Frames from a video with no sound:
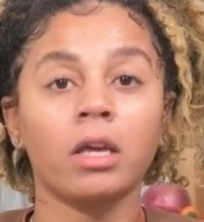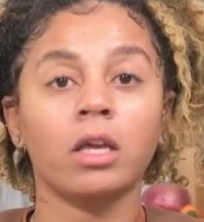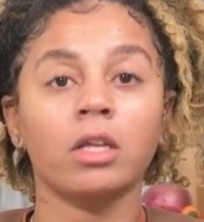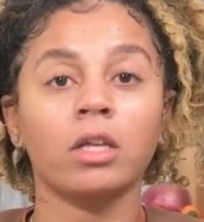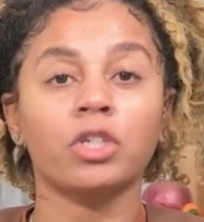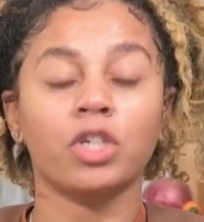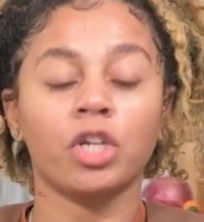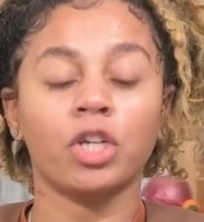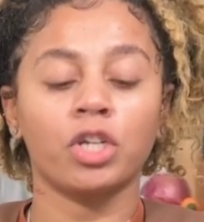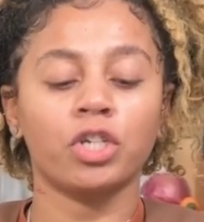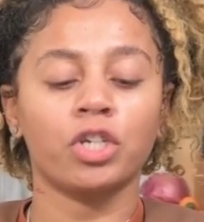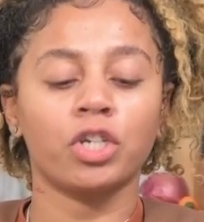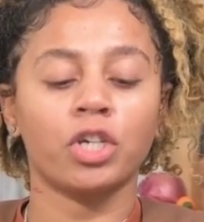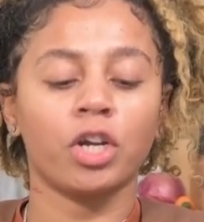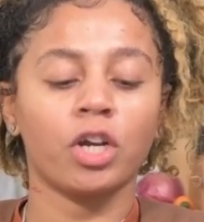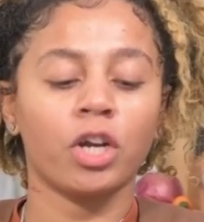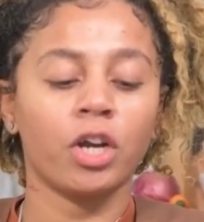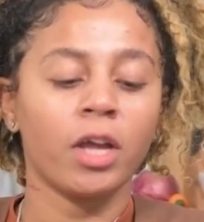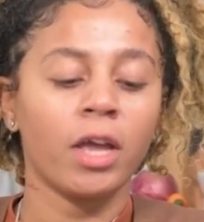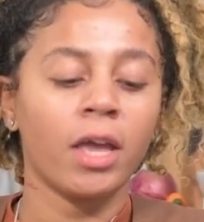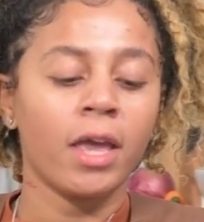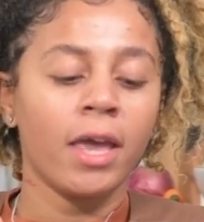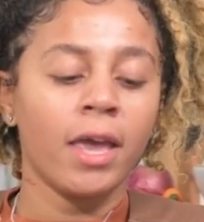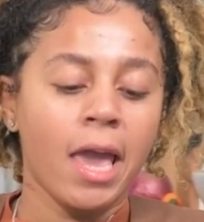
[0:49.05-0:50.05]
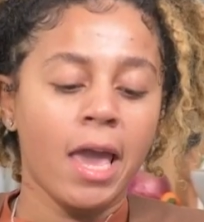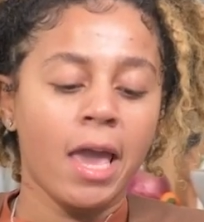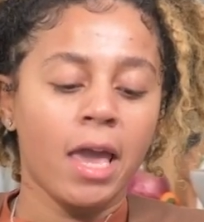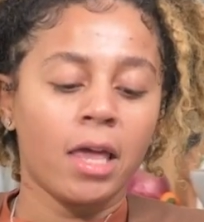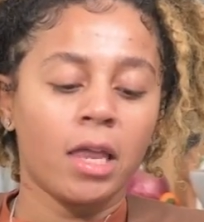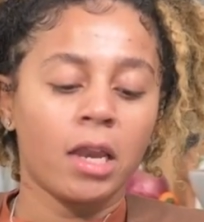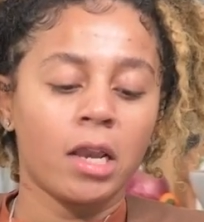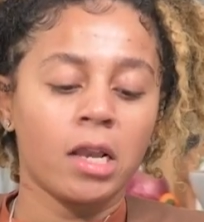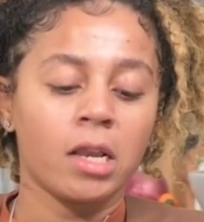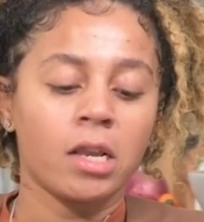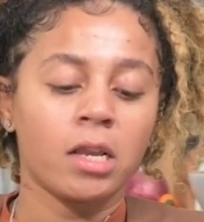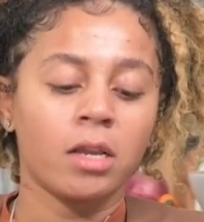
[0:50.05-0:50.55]
ginger,
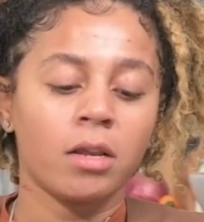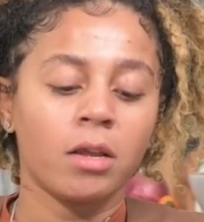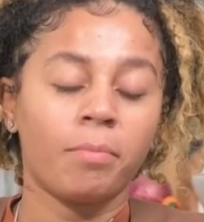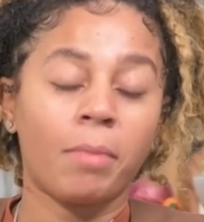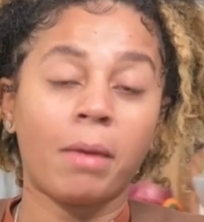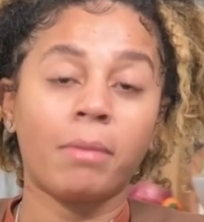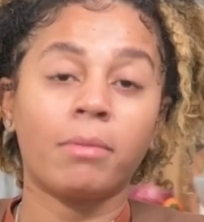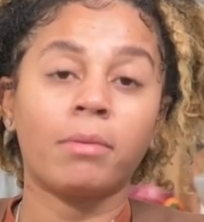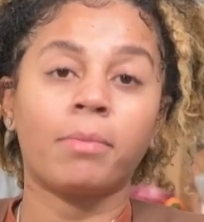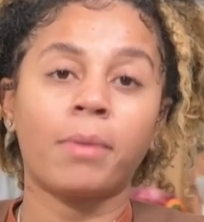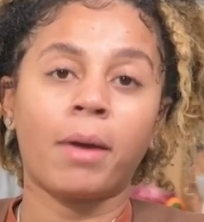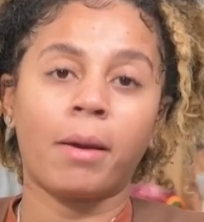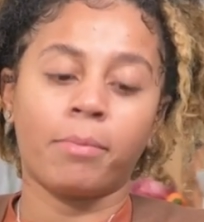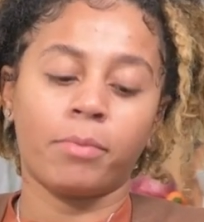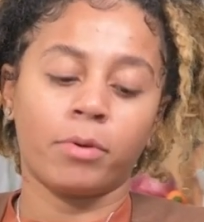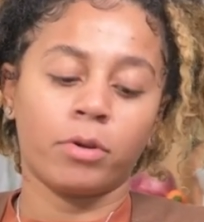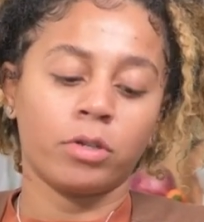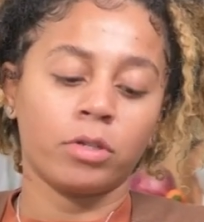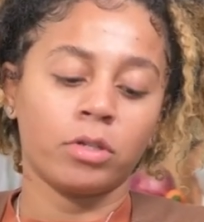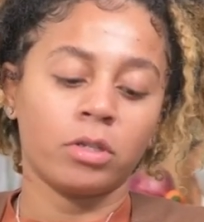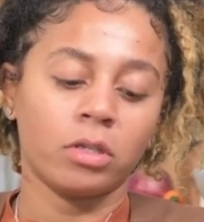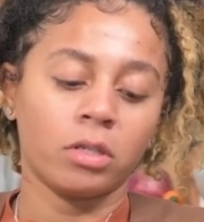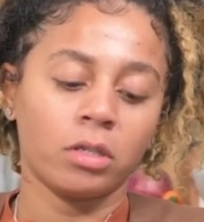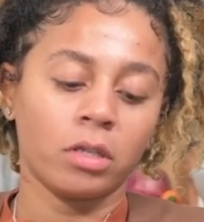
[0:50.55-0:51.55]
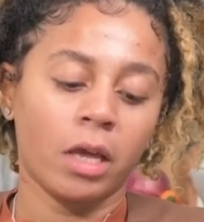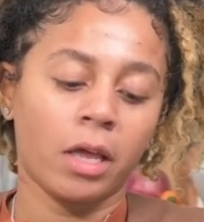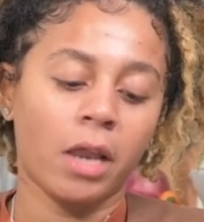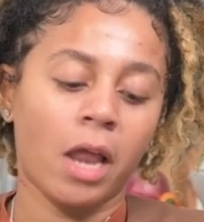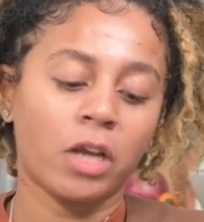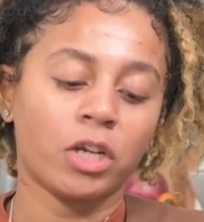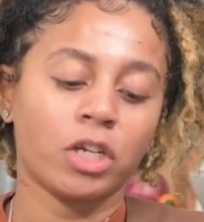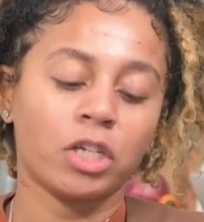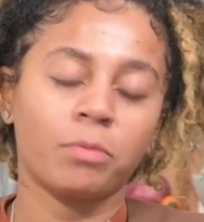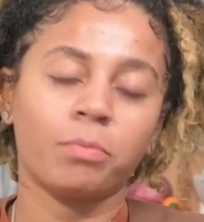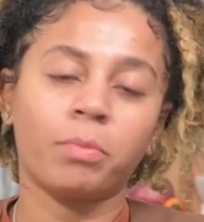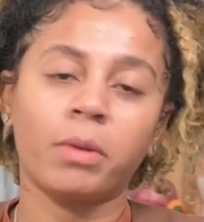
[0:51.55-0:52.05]
and baby peppers. And I
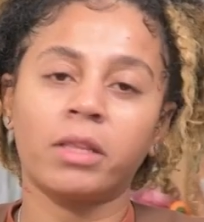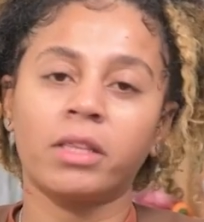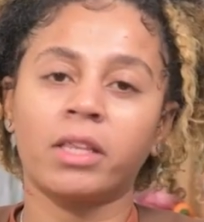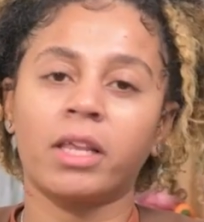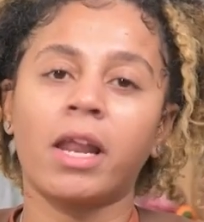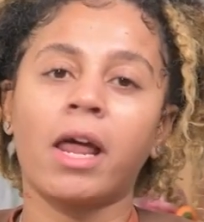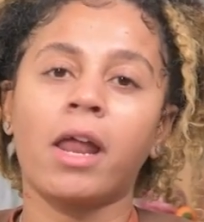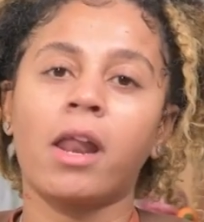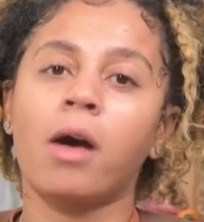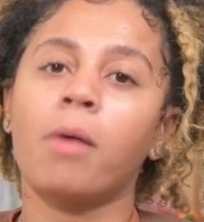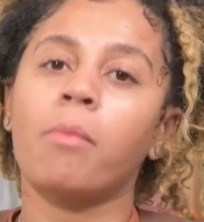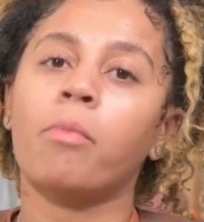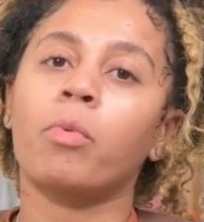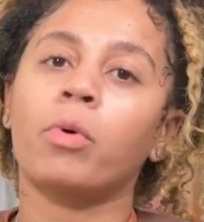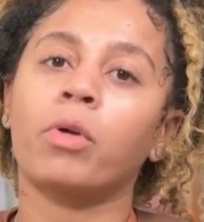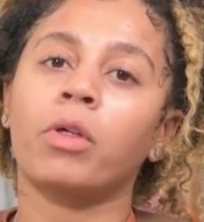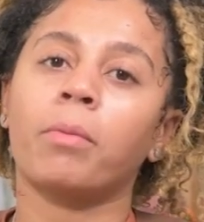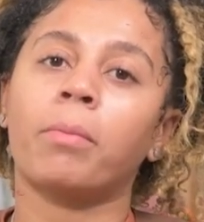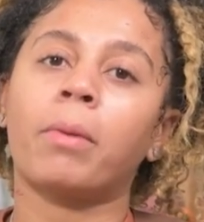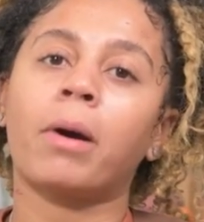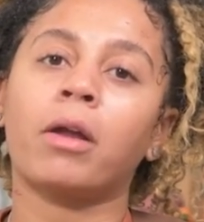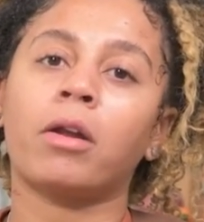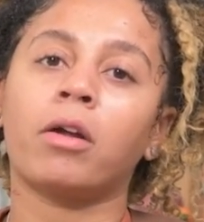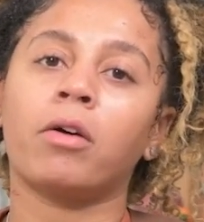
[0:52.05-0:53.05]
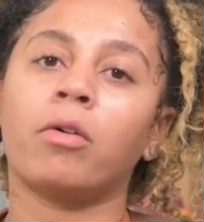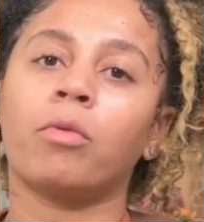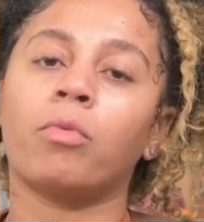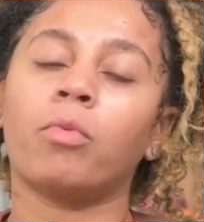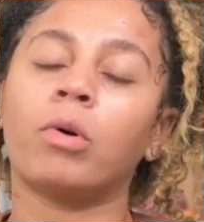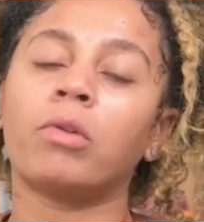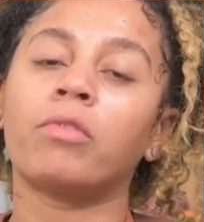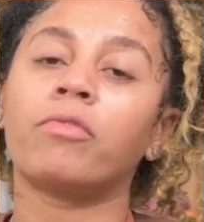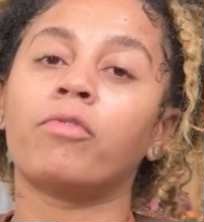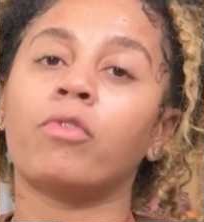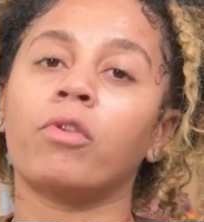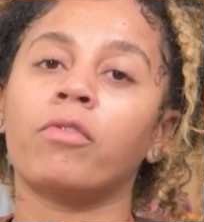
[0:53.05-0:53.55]
just blended that up with about a
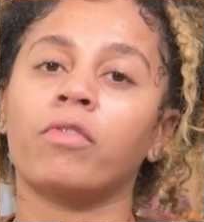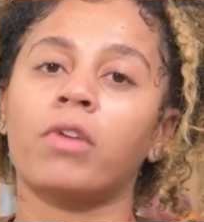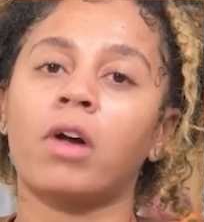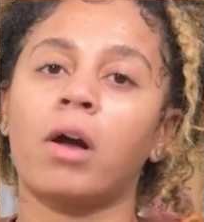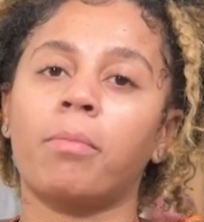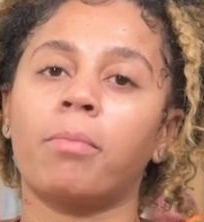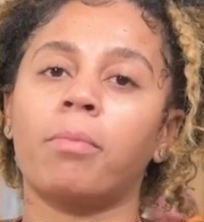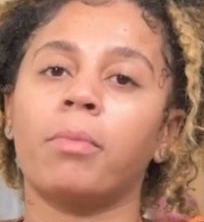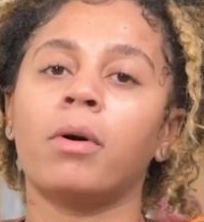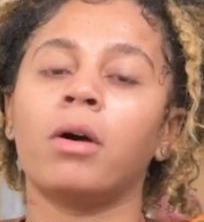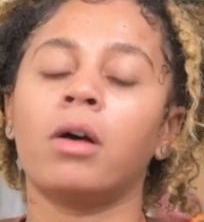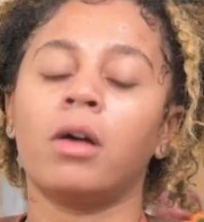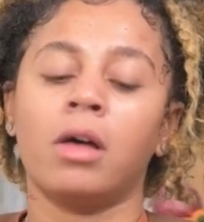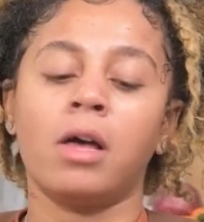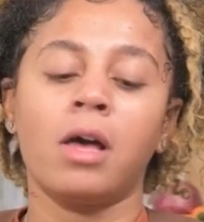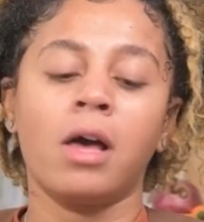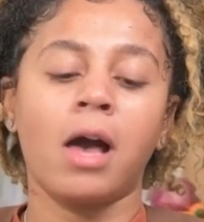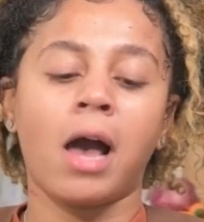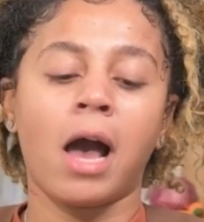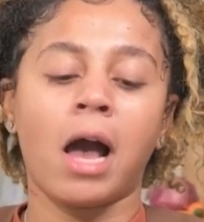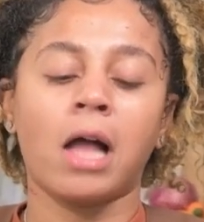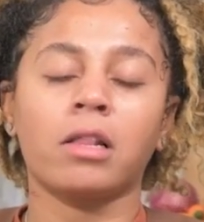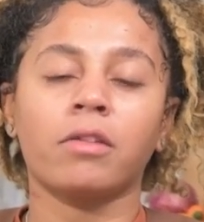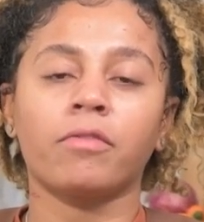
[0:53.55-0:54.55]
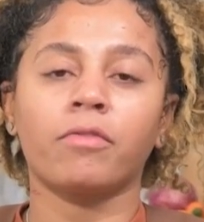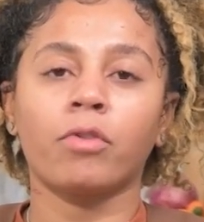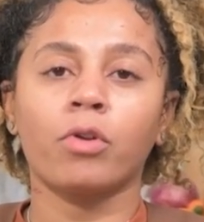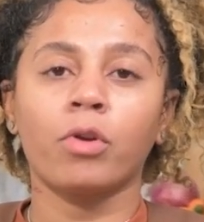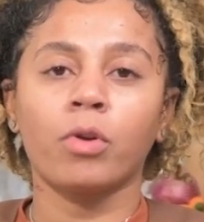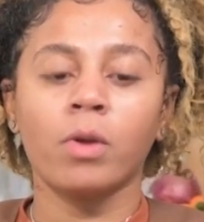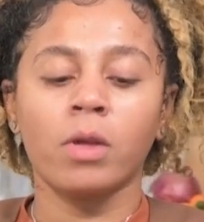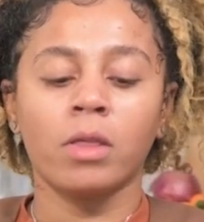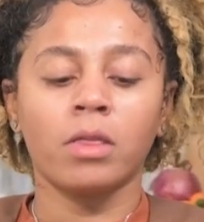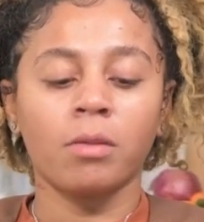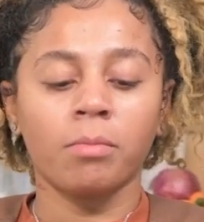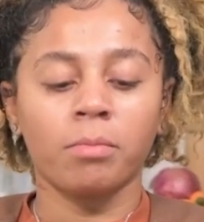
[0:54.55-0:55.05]
1/4 cup olive oil
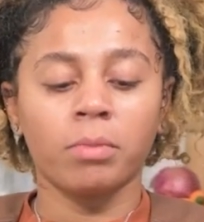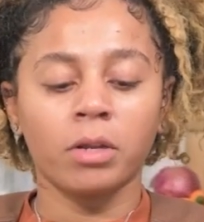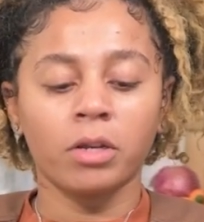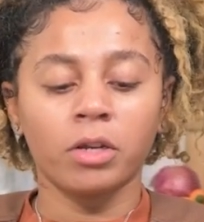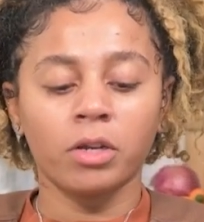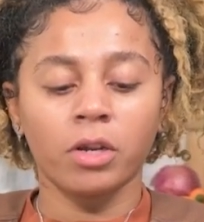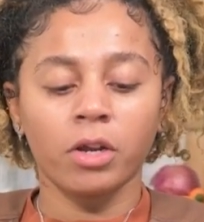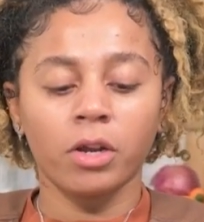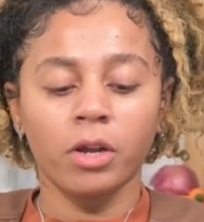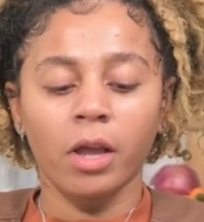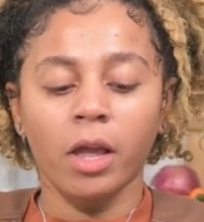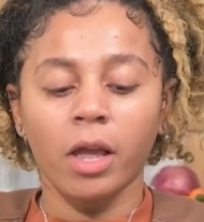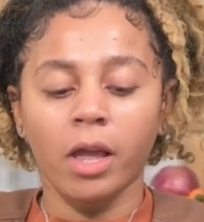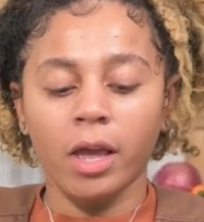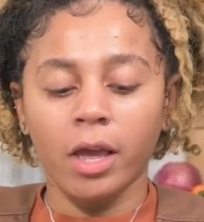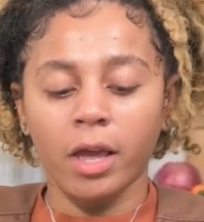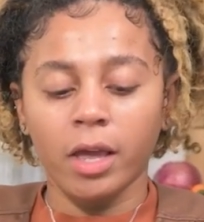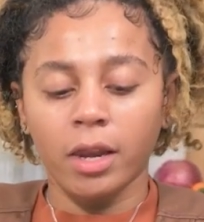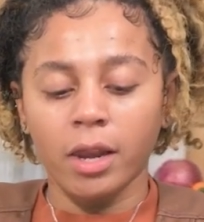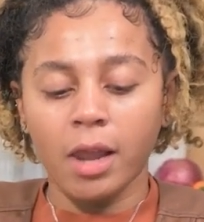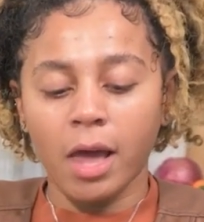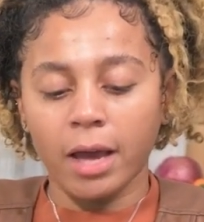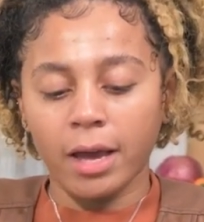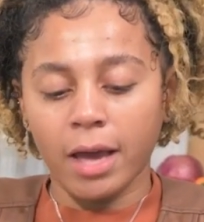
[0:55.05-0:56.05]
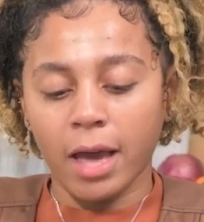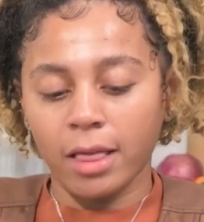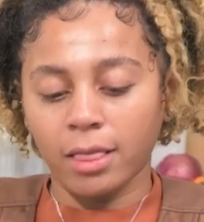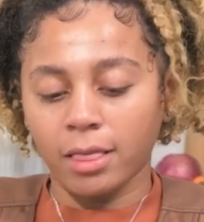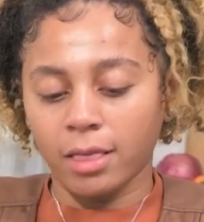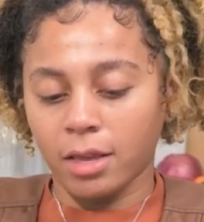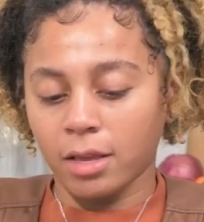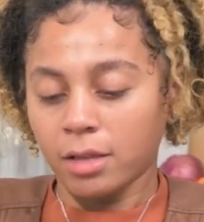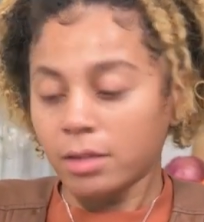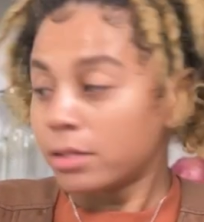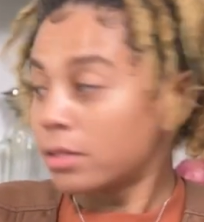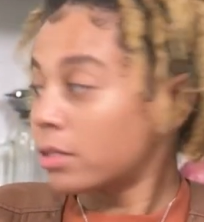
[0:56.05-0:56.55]
in the blender, and I got
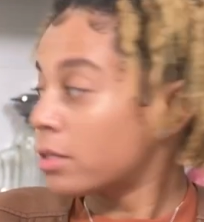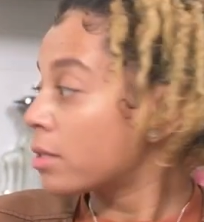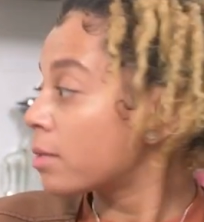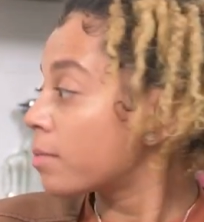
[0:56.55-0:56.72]
this.